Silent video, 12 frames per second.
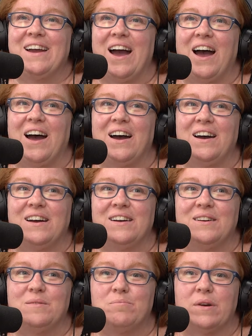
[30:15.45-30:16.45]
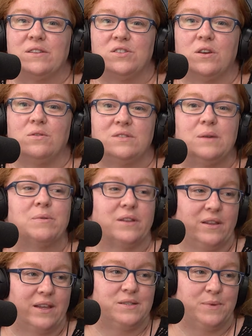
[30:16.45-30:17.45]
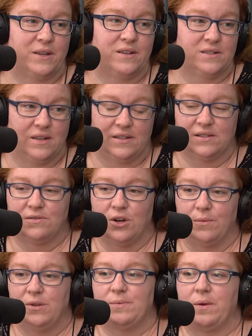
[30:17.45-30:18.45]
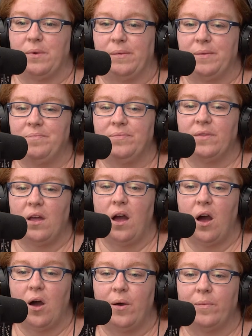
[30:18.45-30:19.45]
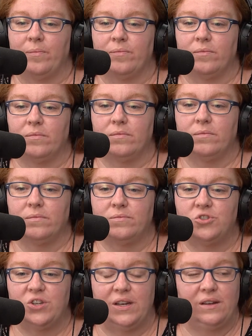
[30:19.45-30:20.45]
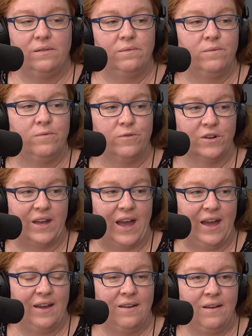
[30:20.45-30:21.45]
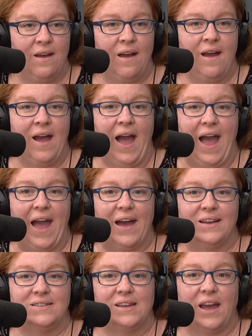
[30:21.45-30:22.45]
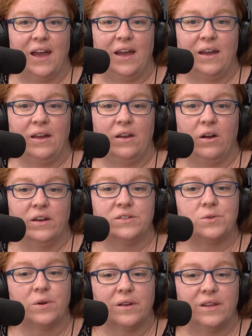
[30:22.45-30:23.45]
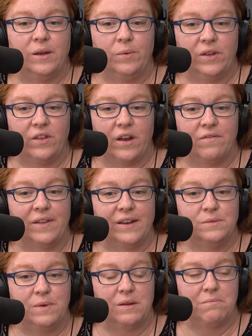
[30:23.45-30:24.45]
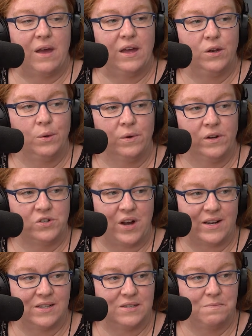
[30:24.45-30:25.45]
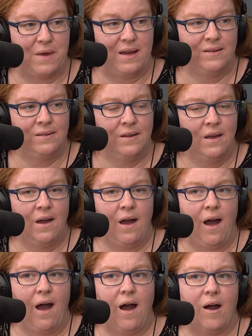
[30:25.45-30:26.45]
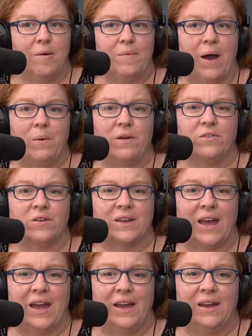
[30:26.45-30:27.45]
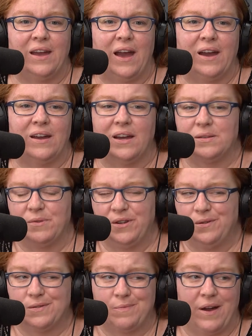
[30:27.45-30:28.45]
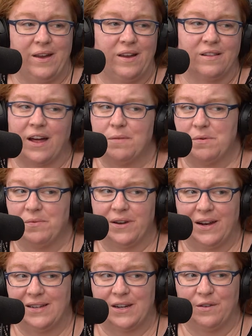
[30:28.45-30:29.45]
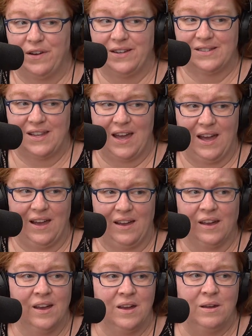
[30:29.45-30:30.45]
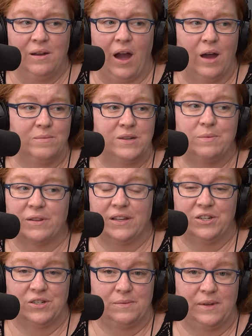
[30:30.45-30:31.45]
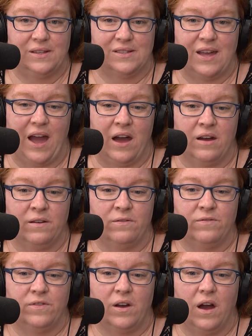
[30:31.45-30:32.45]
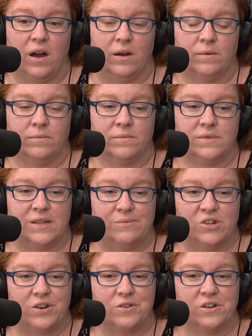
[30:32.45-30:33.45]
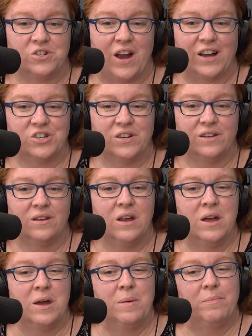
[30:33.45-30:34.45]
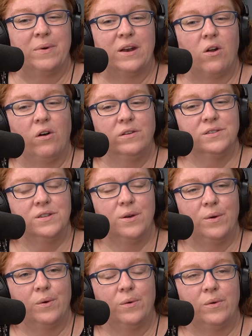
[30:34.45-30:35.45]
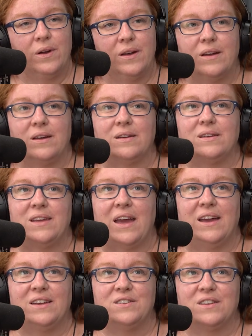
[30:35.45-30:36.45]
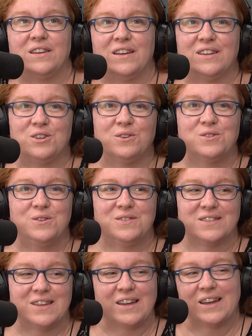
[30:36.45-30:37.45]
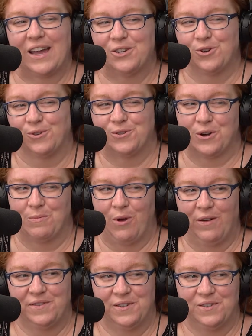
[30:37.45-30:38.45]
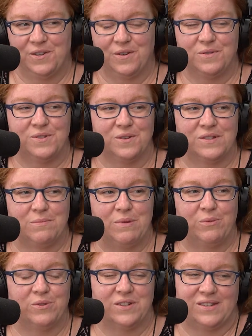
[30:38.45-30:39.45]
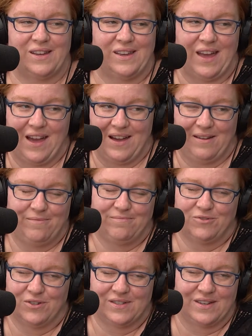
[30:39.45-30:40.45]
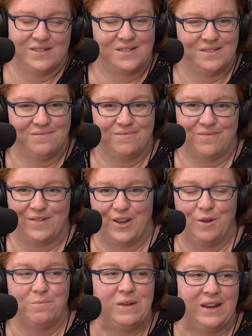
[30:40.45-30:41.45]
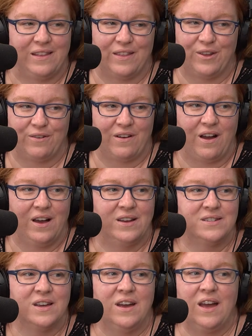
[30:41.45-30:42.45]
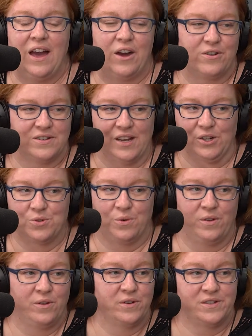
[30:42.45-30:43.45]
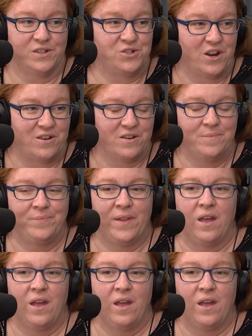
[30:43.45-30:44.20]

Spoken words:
But so typically lesbian is a term used by women. G for gay. And gay, historically, we thought of that as being men who are attracted to men. However, gay has been used by a lot of people can identify as gay. Typically, it just means they have same gender attraction. But it also, gay is also used as like a catch-all term often too. So some people will just say gay just as, meaning that they're not heterosexual or cisgender.